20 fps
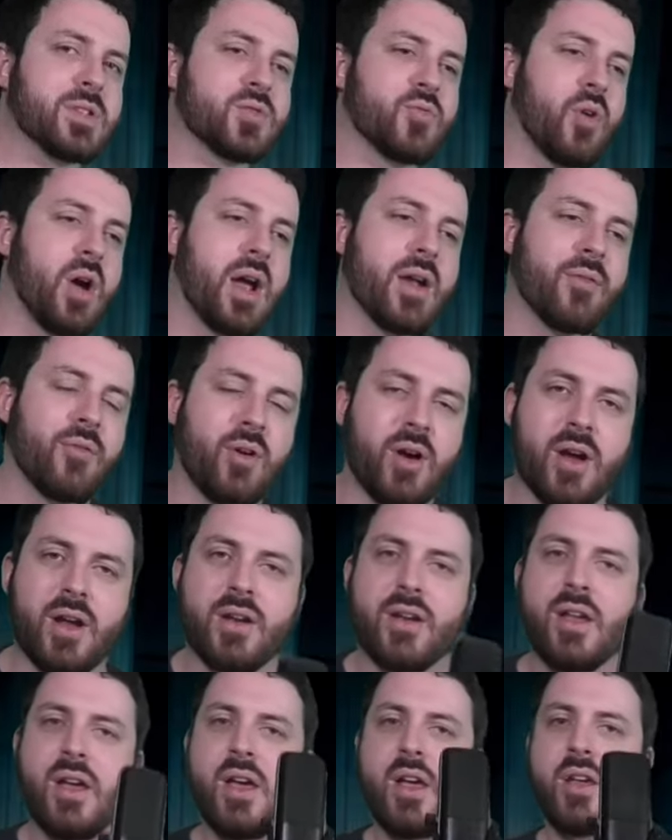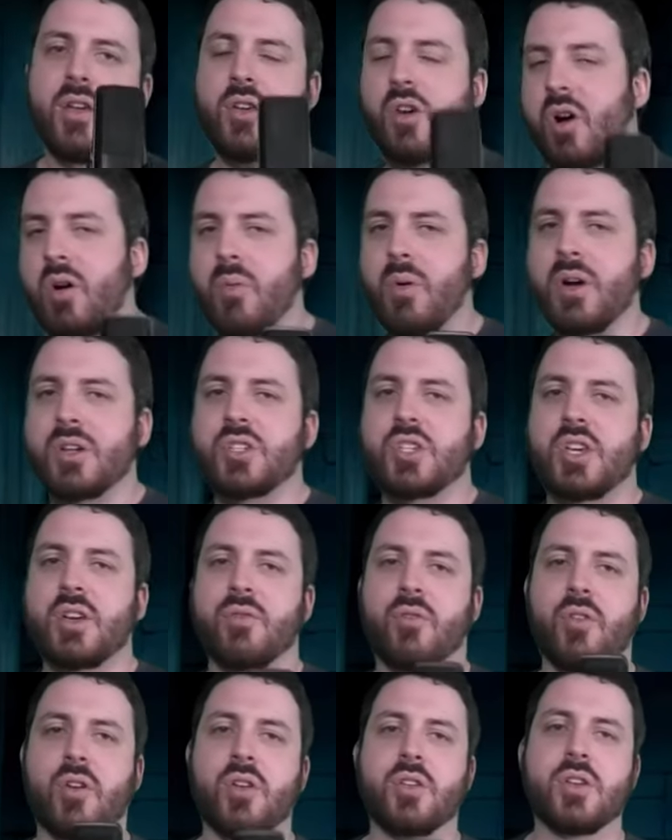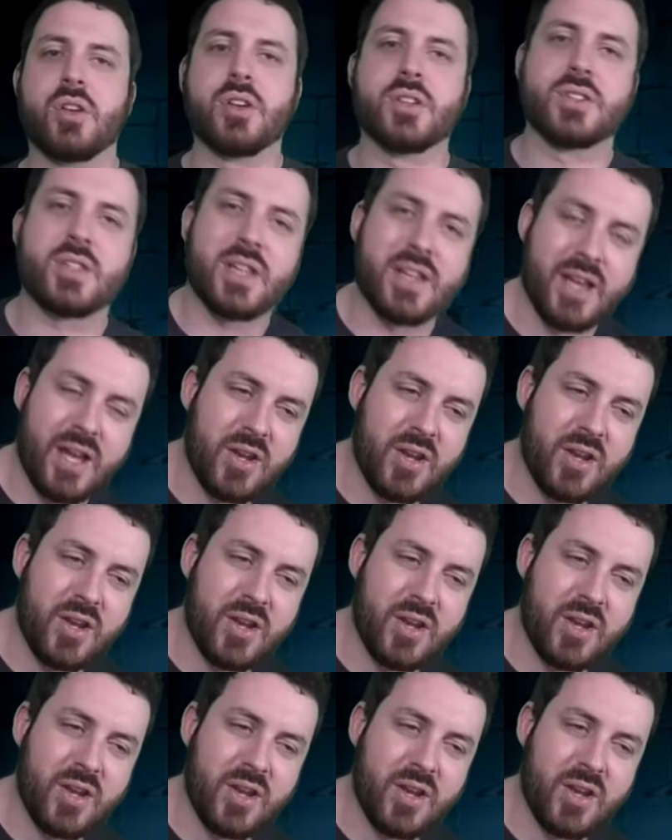Ryan Ryan. You're watching Rune News,